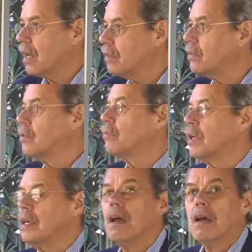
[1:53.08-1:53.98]
tend to
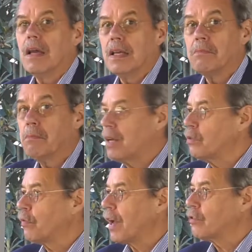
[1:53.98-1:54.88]
be in
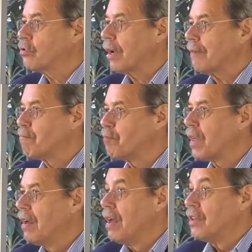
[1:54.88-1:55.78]
manufacturing.
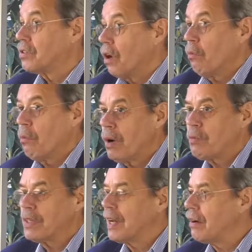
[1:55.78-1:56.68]
So what
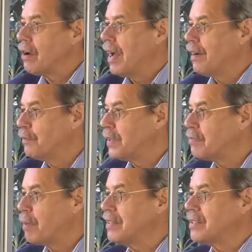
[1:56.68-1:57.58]
we now have is
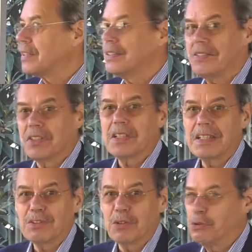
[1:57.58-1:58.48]
basically the
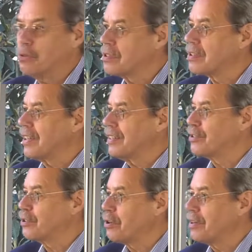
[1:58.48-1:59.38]
lead goose that
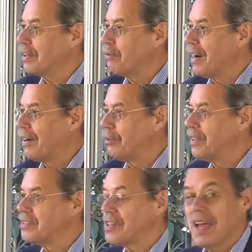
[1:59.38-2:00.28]
is turning around
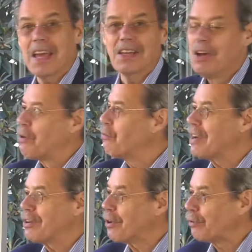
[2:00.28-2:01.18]
and saying,
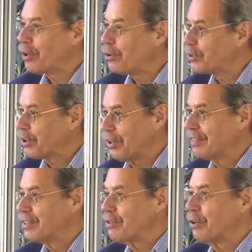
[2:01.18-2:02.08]
we are no longer
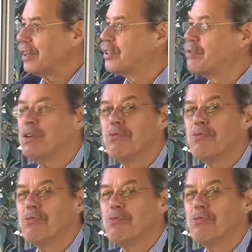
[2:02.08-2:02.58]
going to be